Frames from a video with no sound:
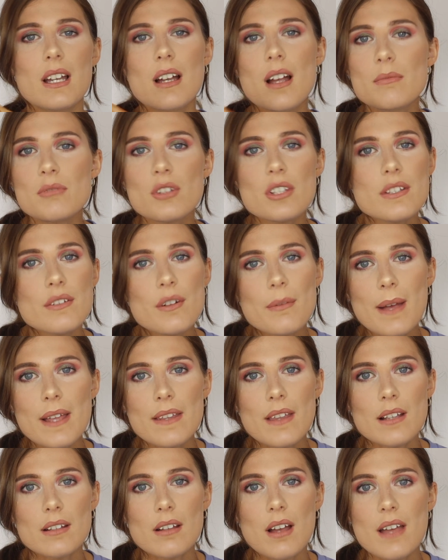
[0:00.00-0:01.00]
I'm just not
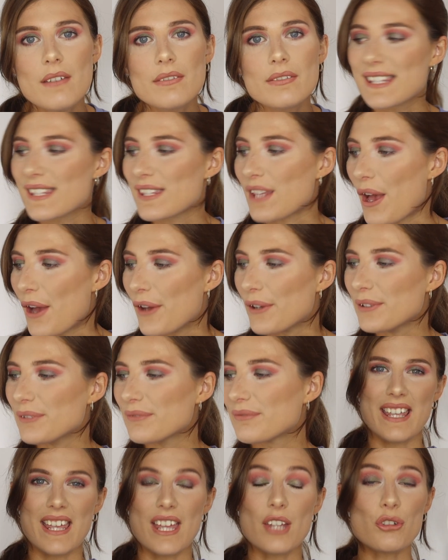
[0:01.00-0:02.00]
about that life. So
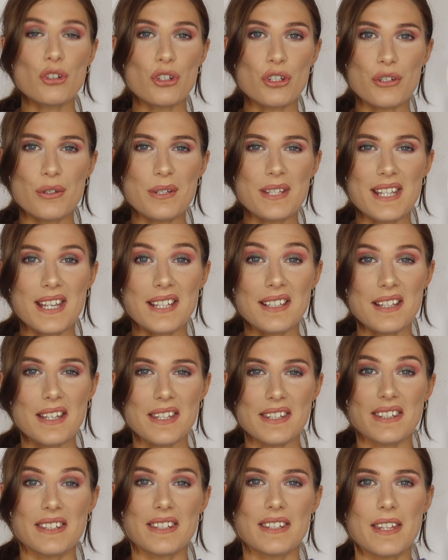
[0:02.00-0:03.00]

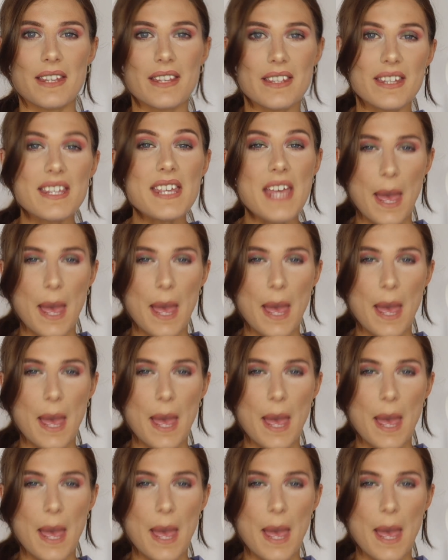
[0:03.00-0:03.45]
introducing the